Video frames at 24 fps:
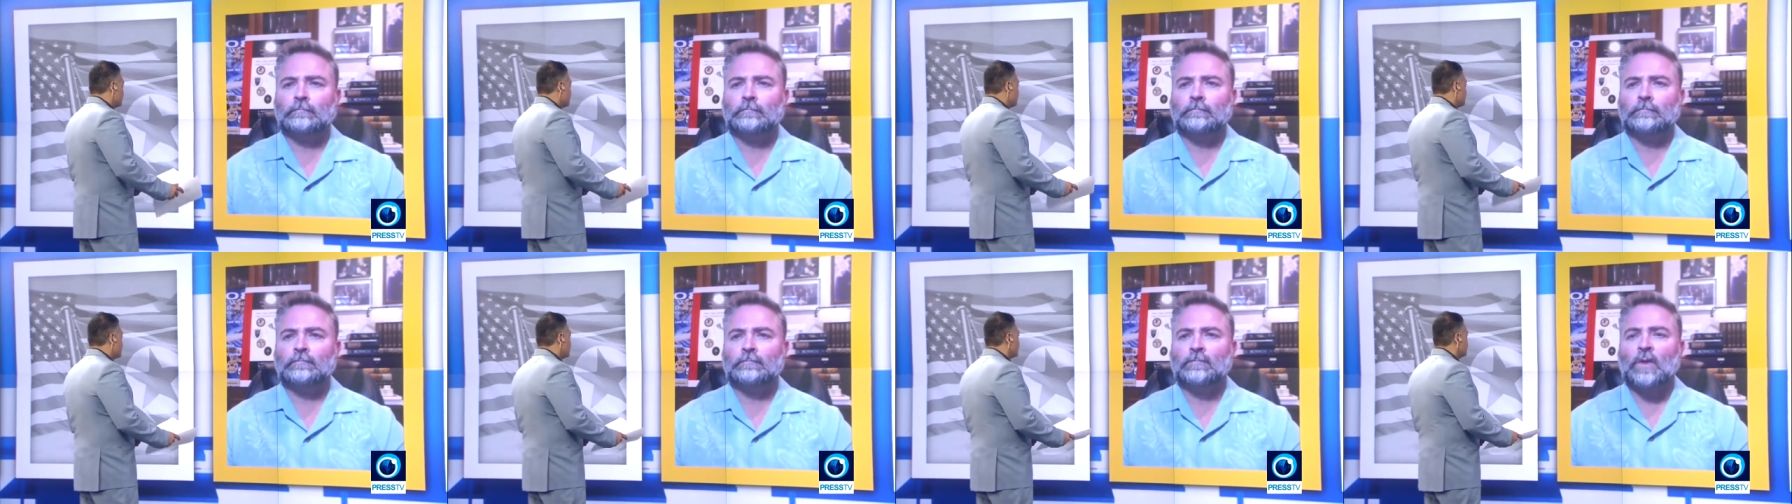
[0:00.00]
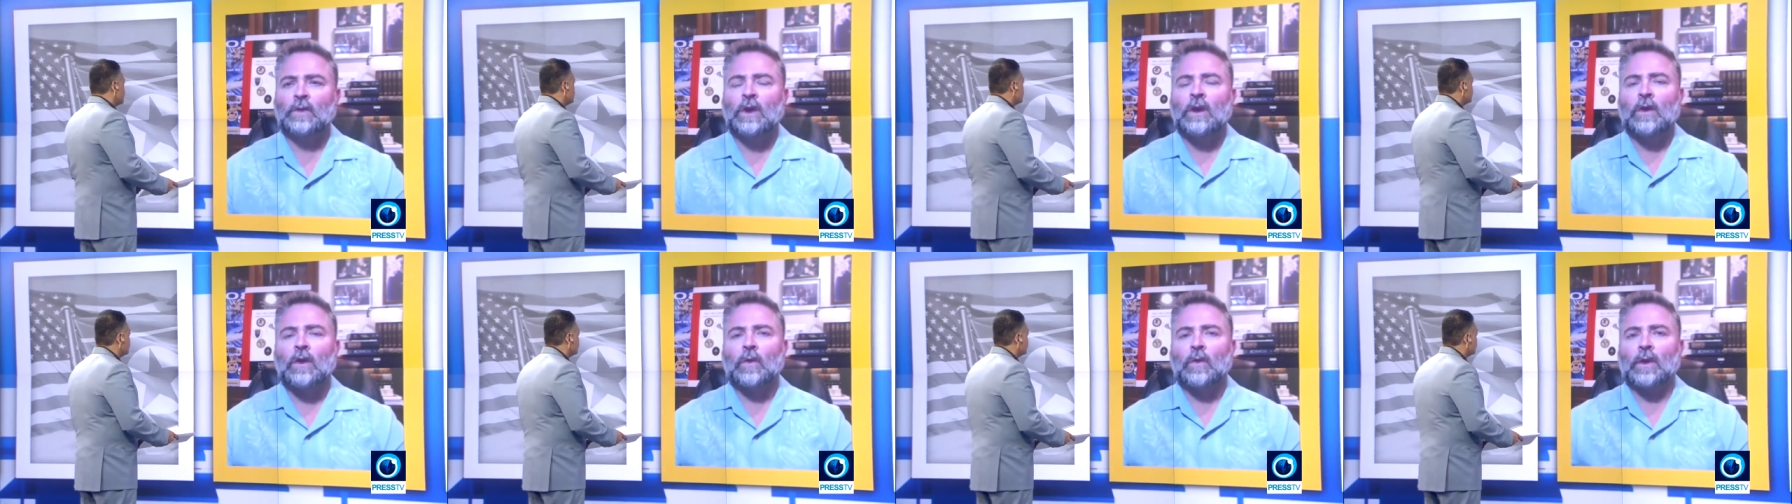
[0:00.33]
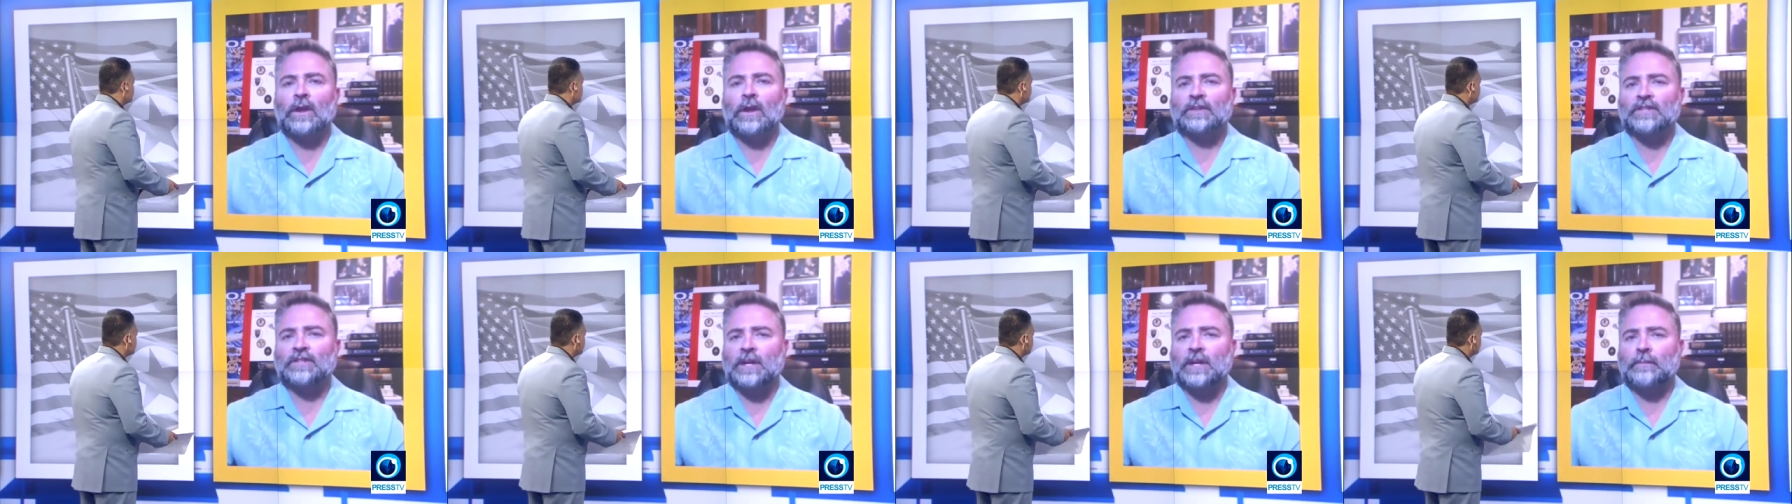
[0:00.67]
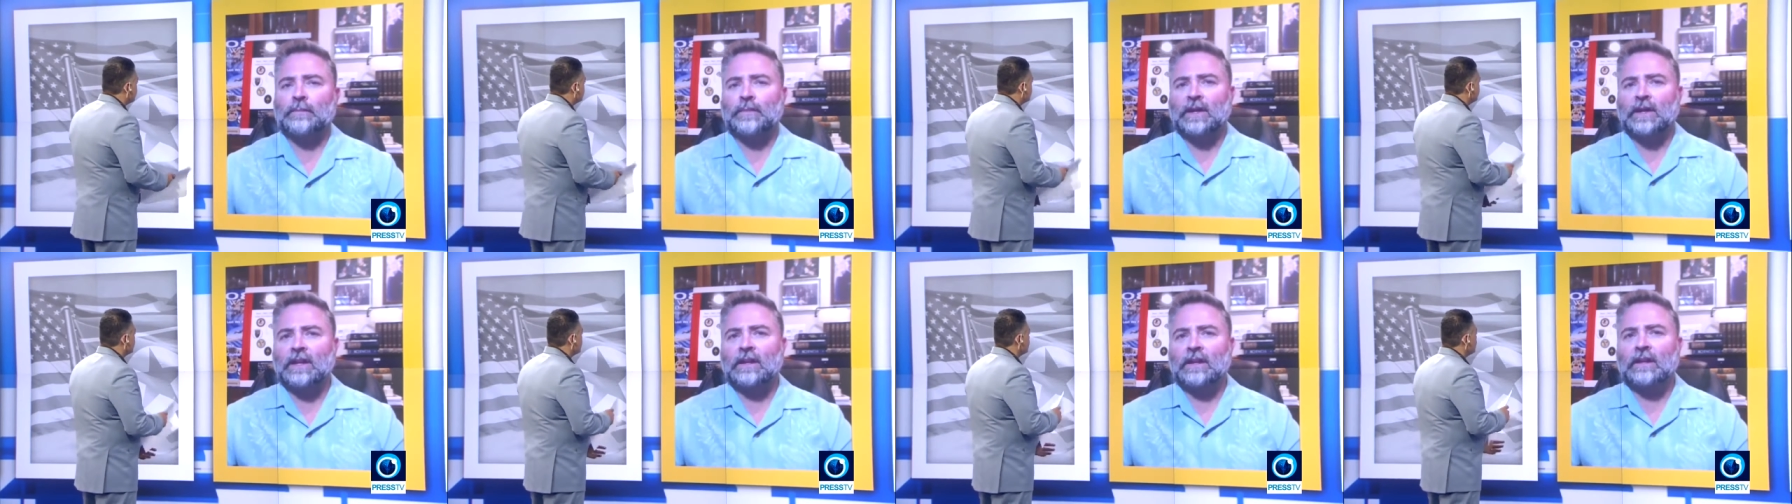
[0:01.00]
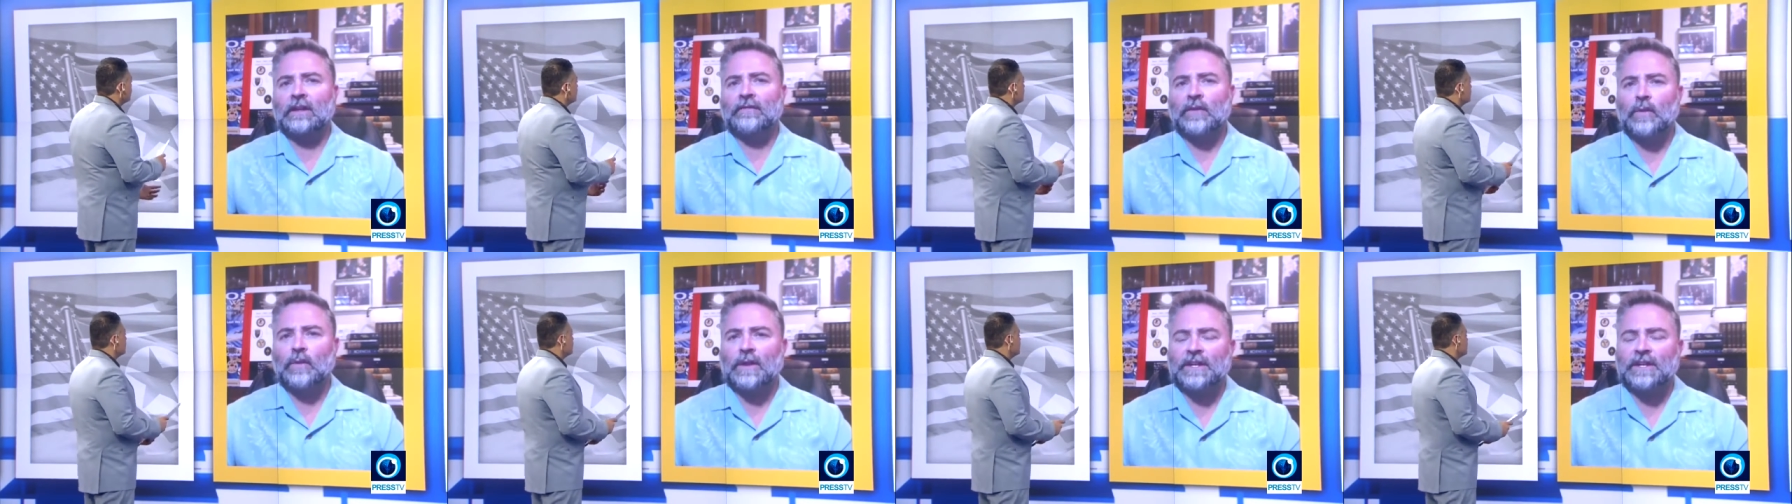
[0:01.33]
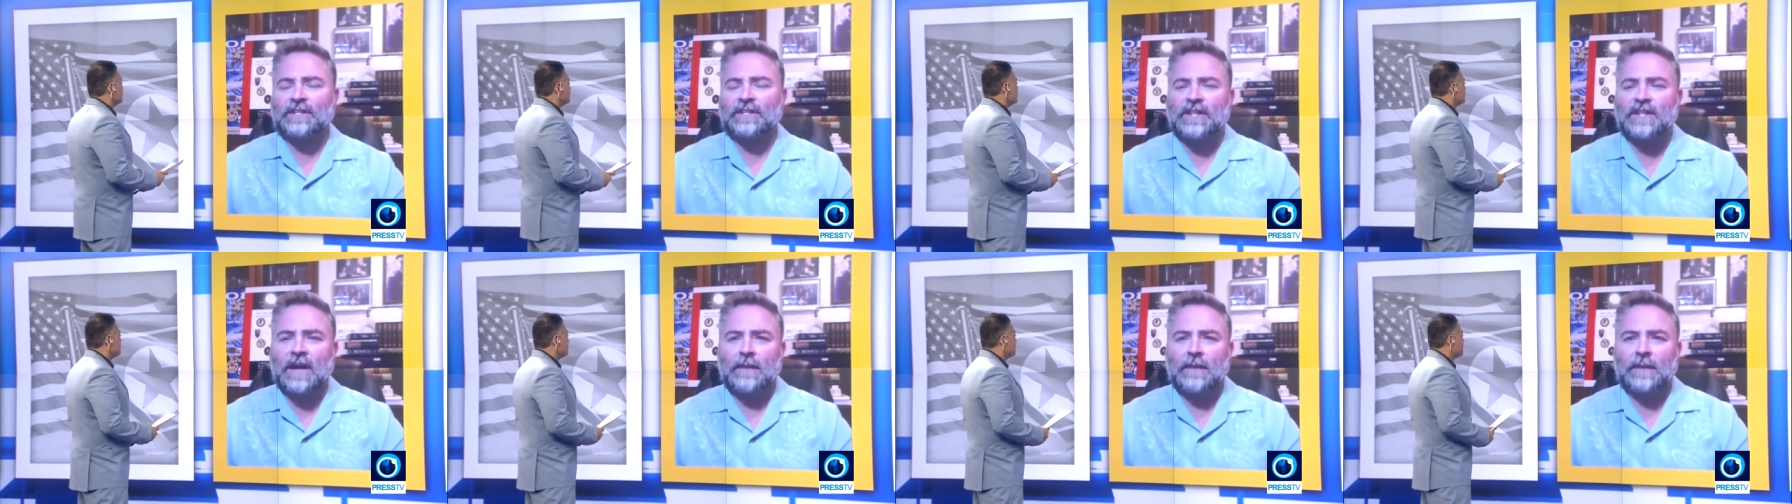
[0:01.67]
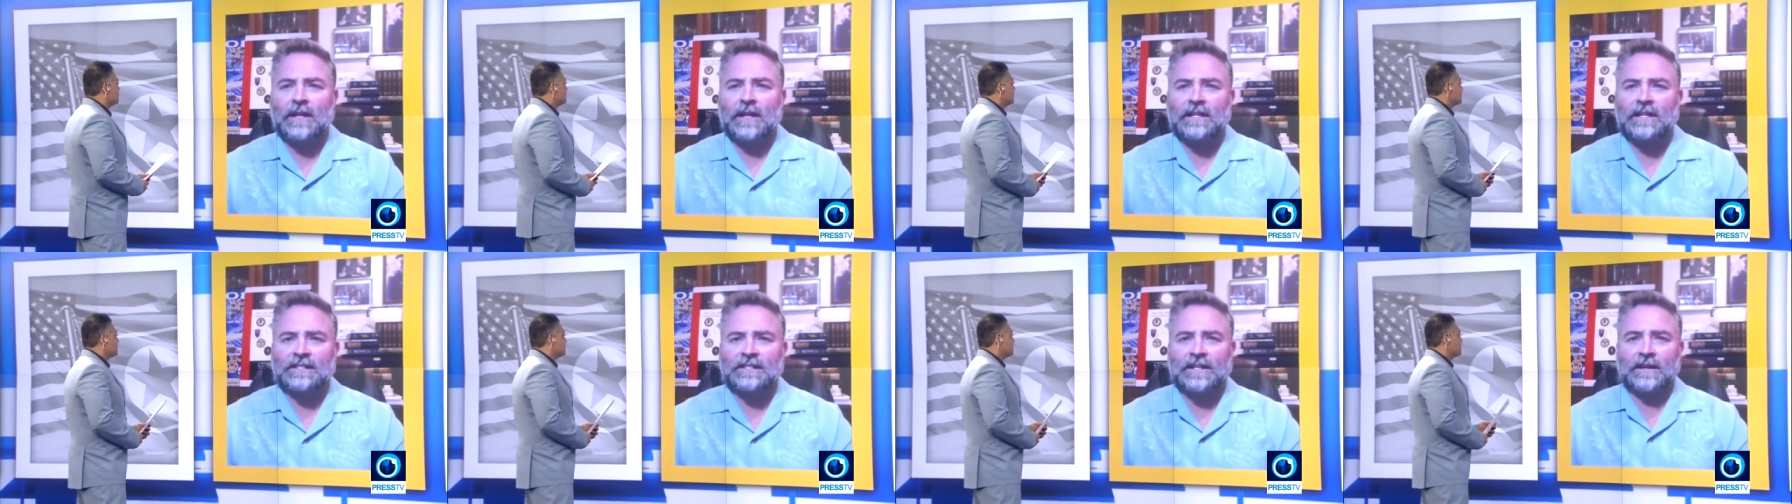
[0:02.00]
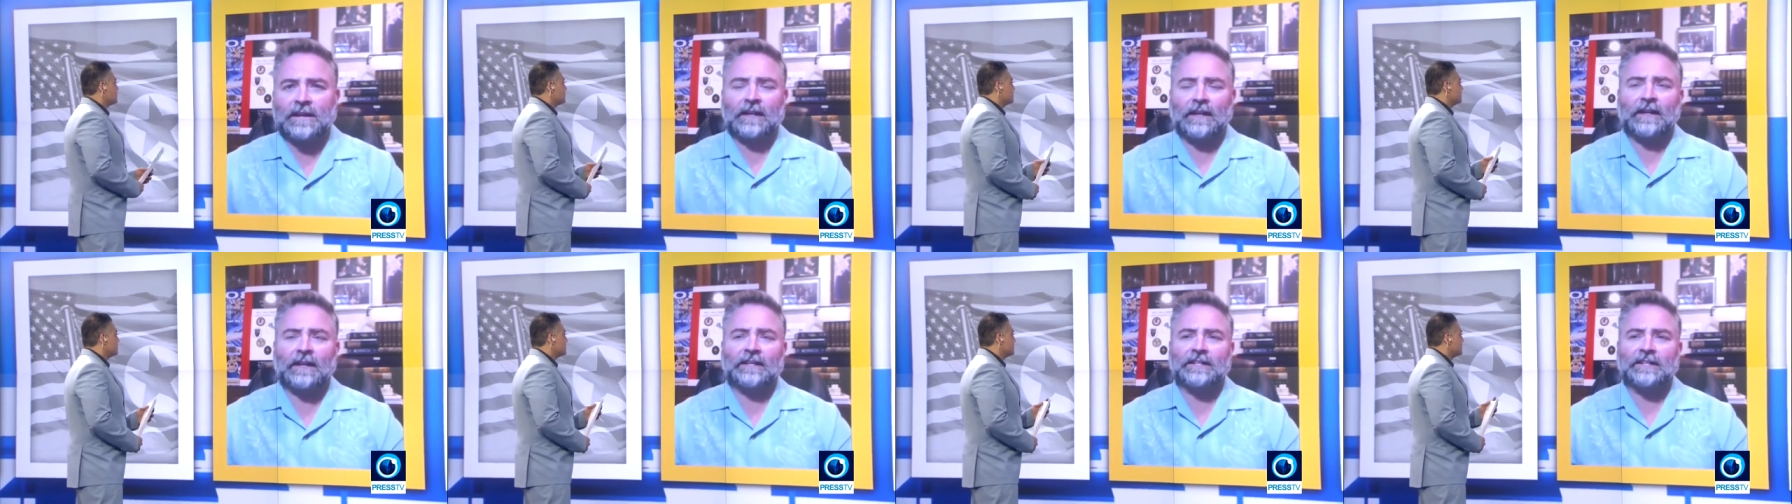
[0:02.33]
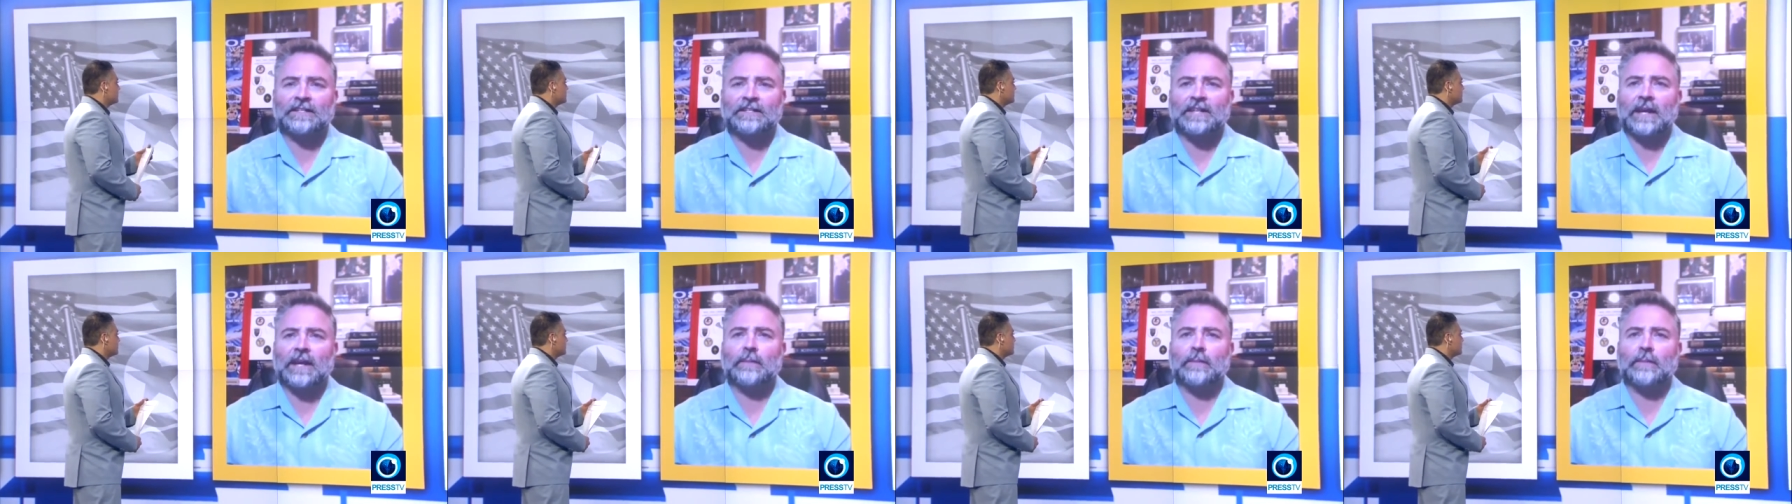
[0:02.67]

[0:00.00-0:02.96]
Well, jump in if you want to stop me because I got a lot to say about this.